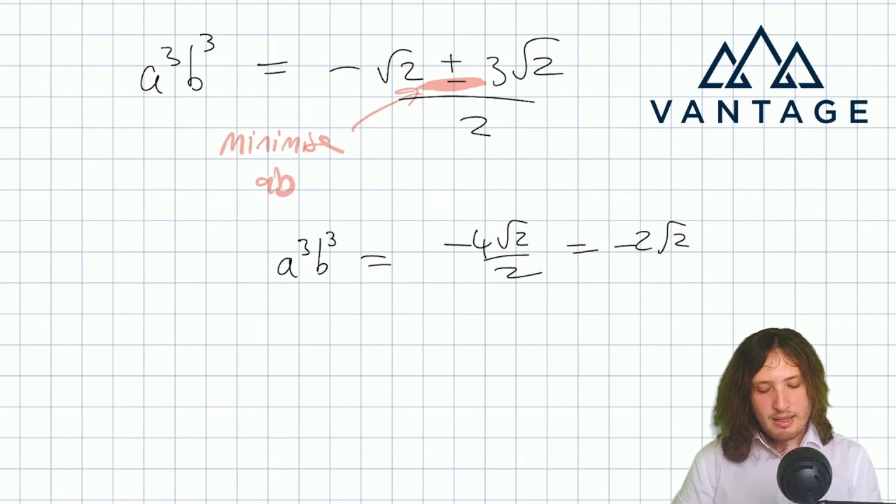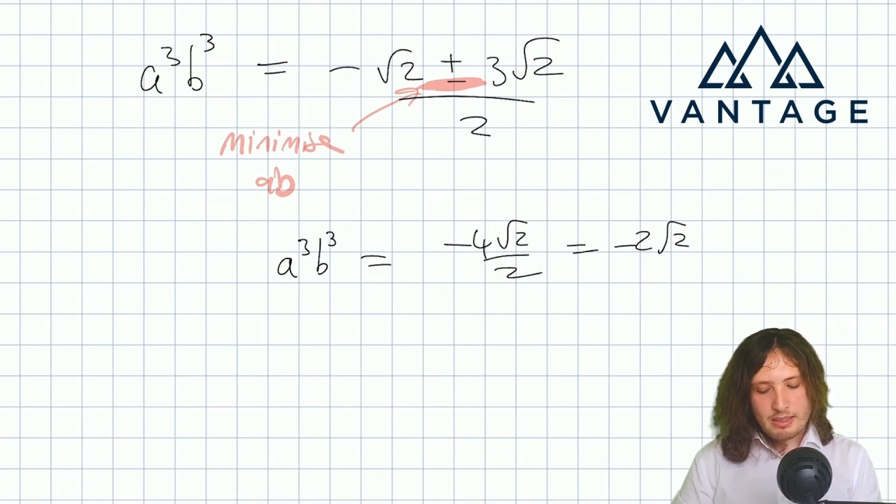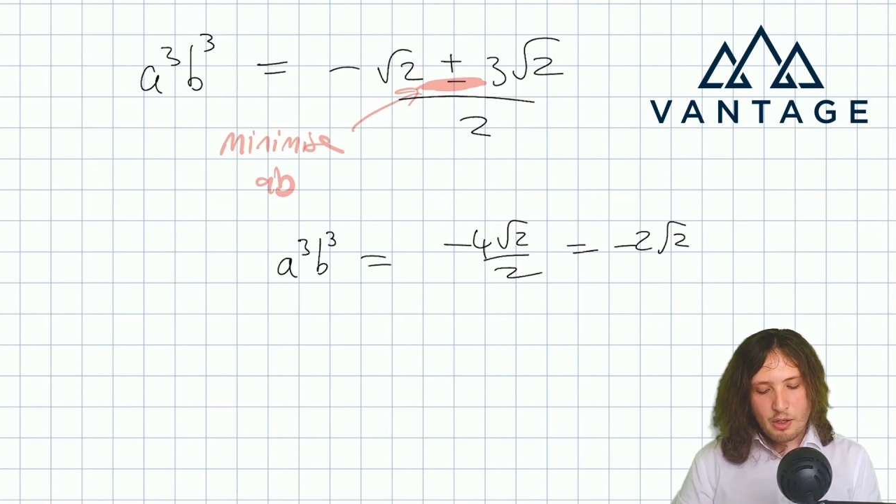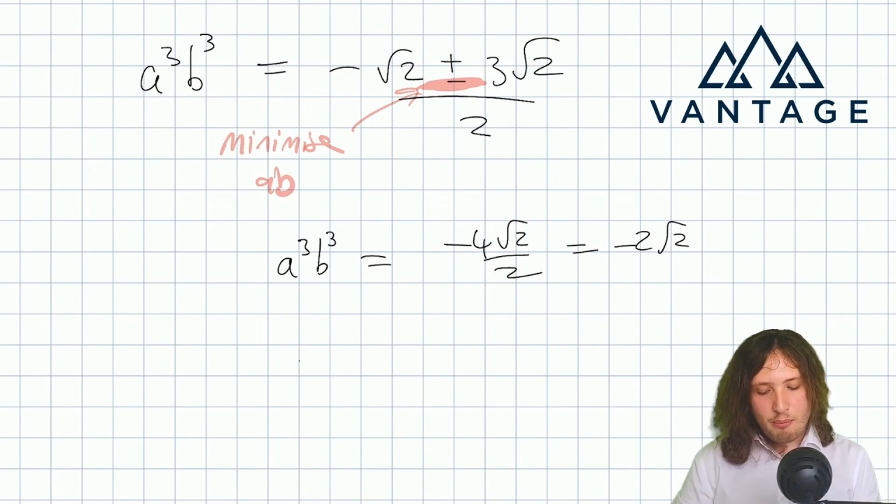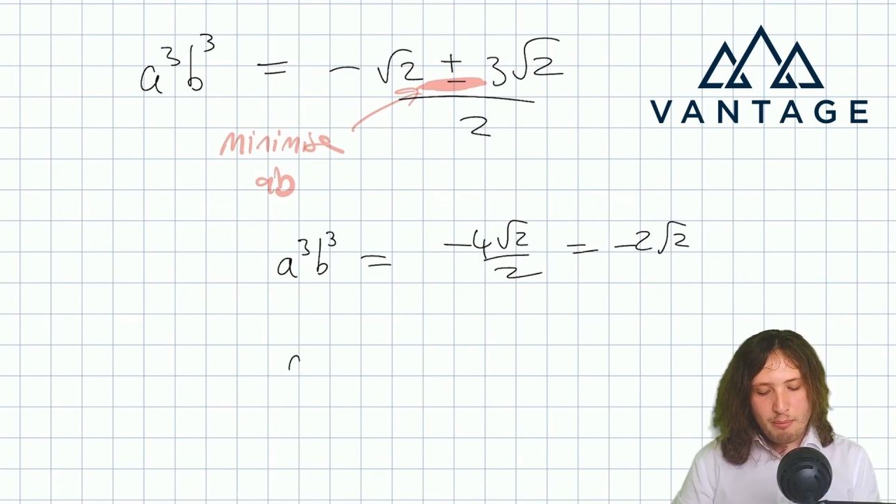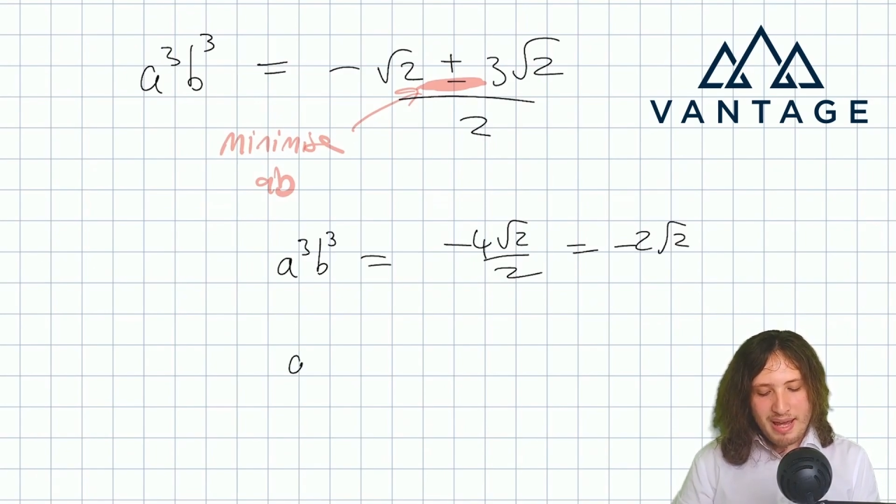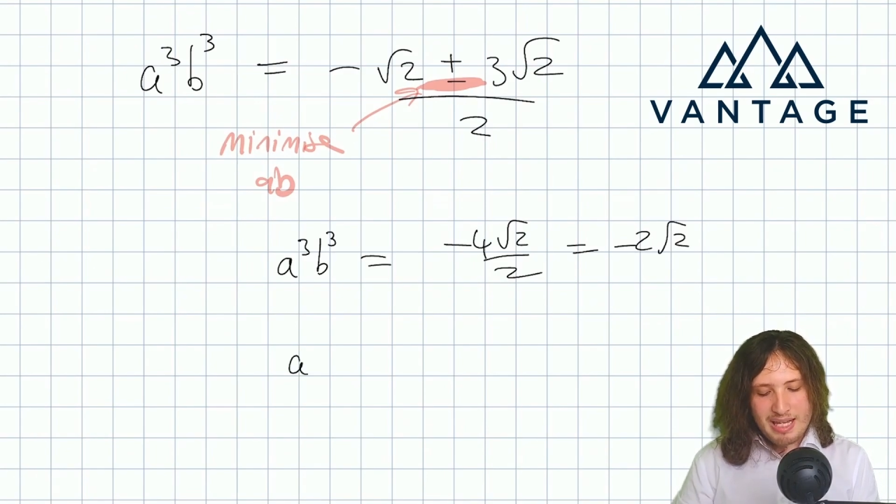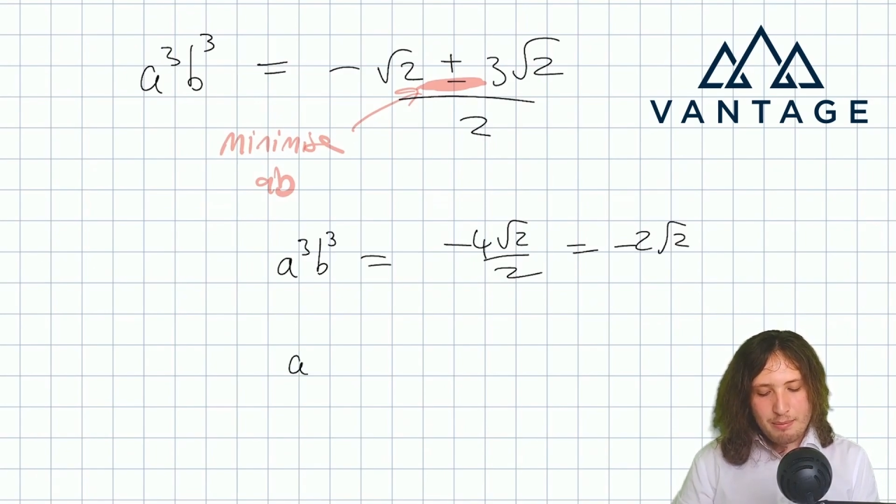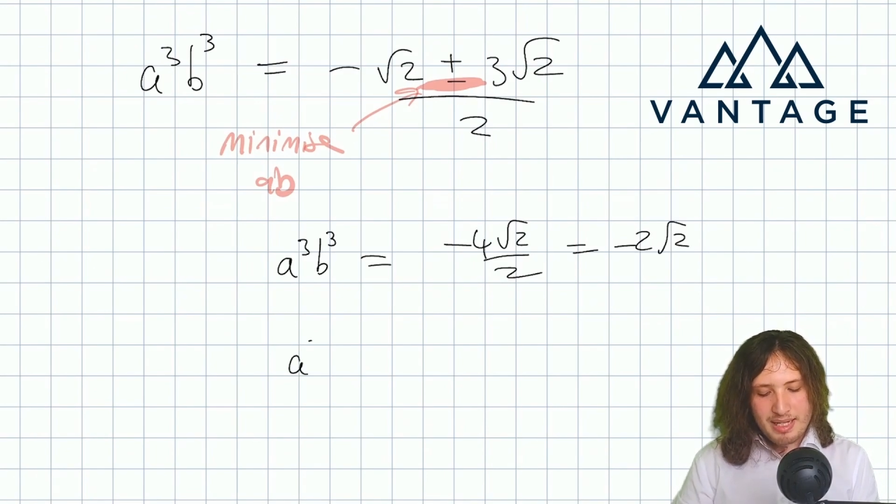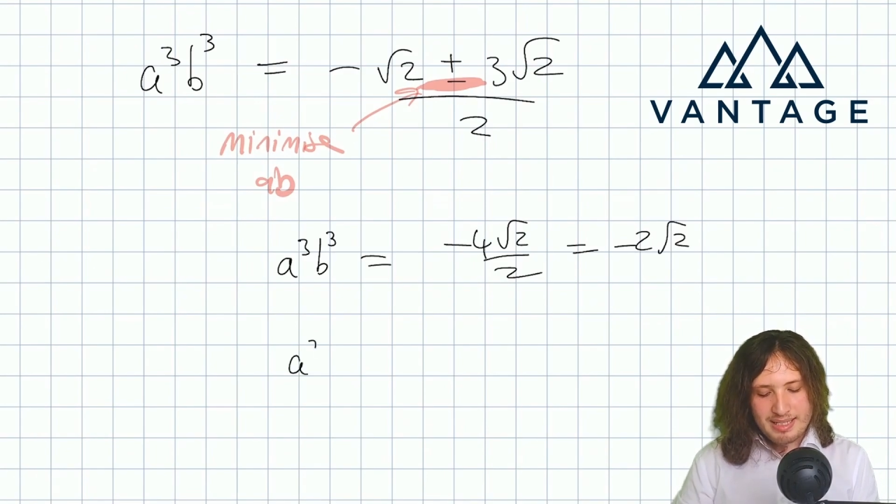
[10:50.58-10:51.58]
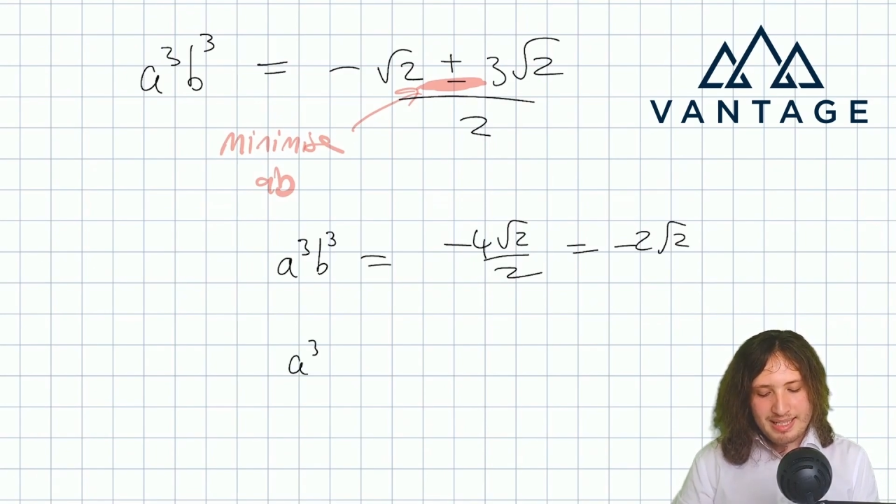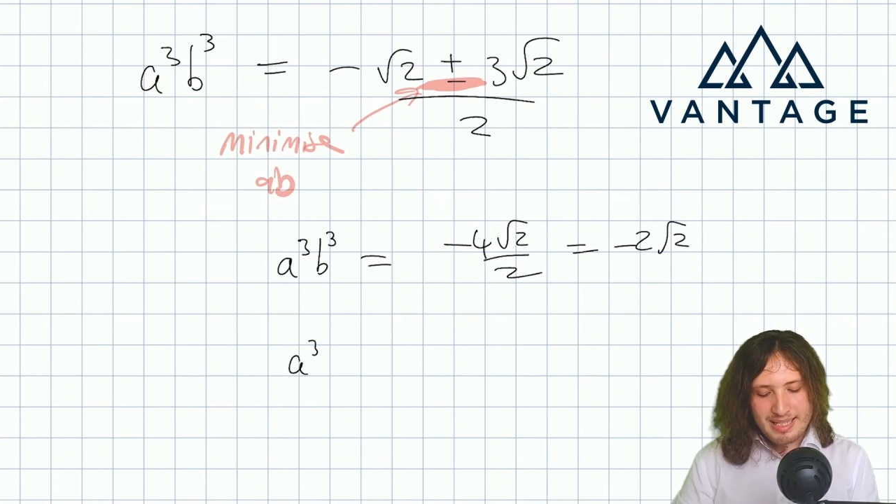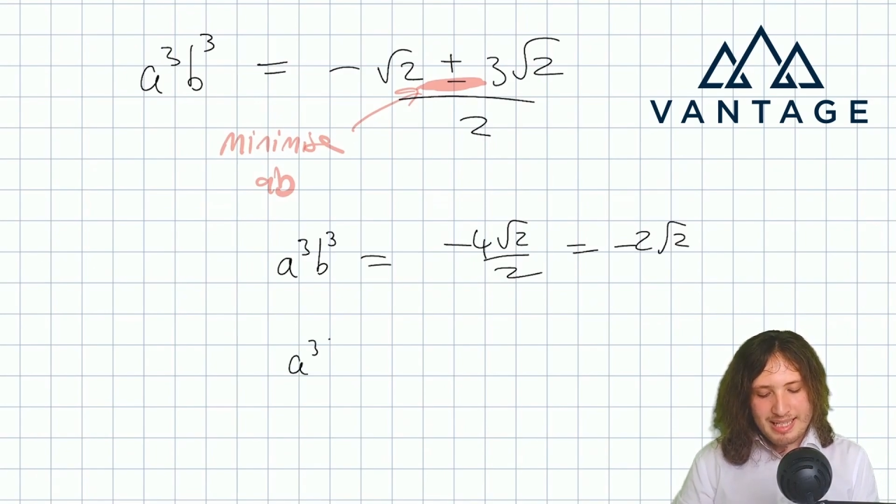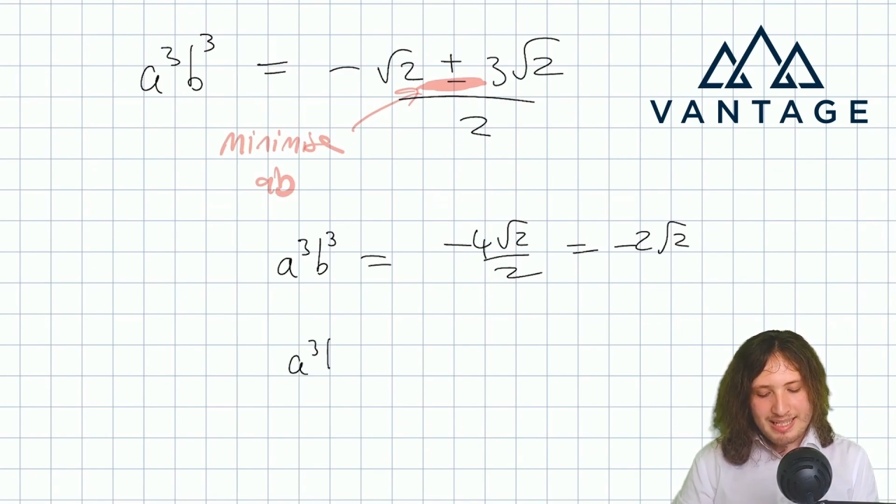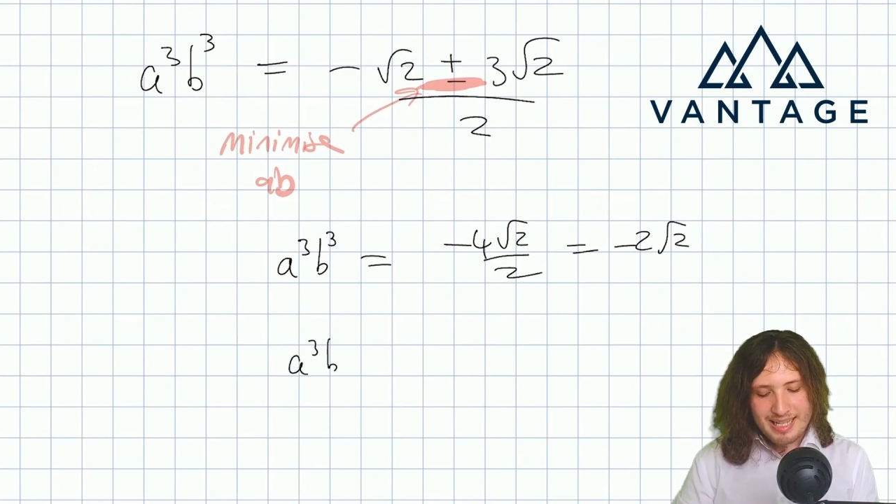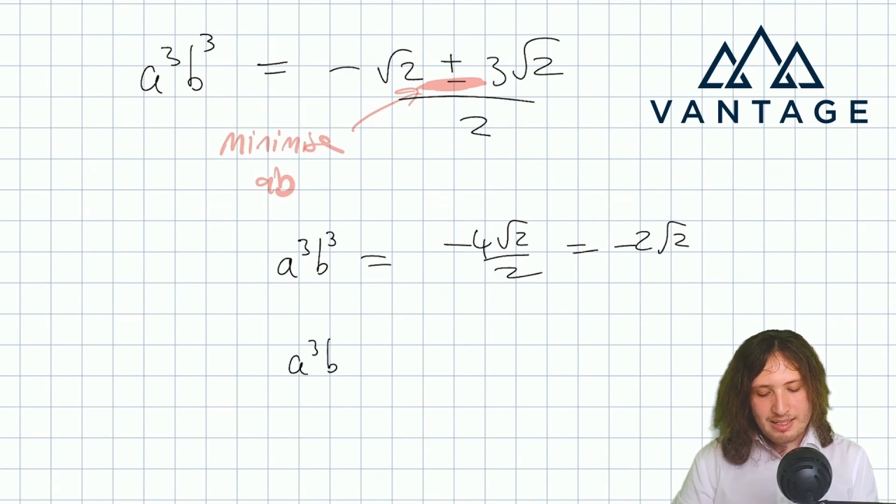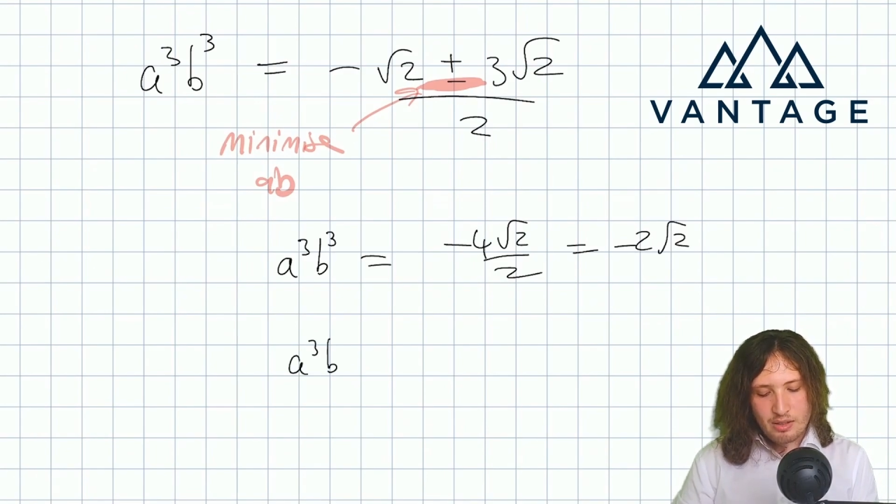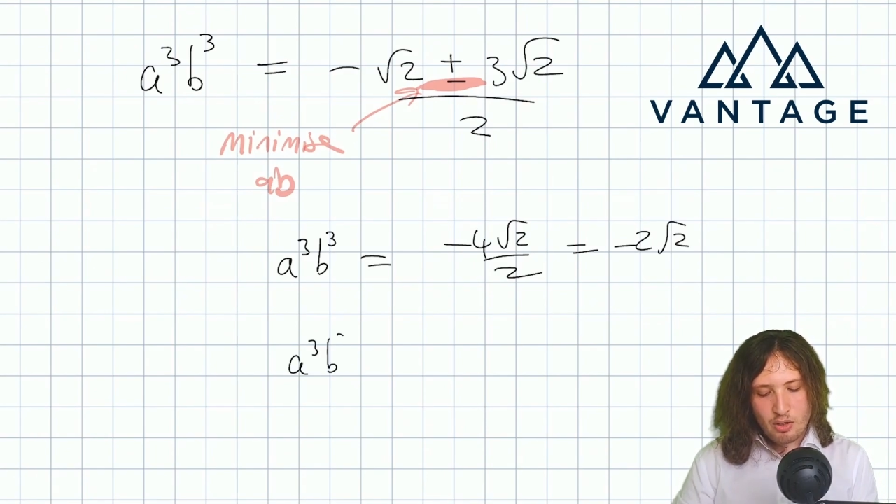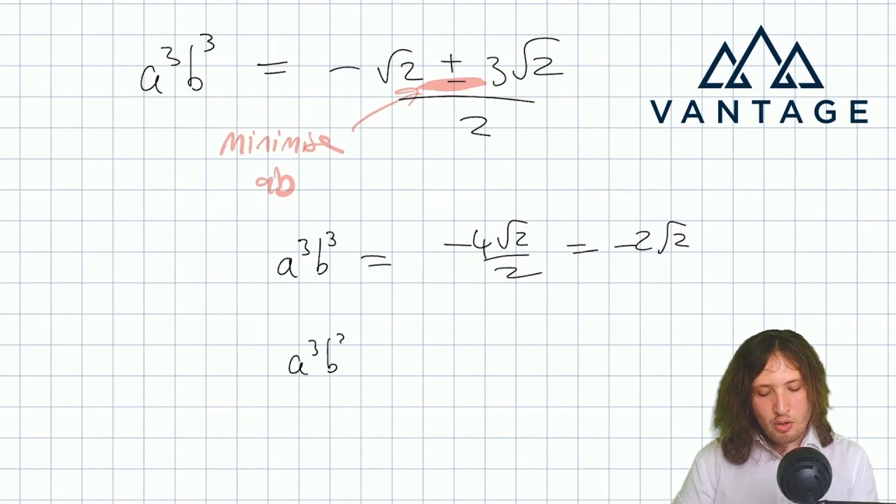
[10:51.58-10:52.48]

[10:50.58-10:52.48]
So maybe to ease that along,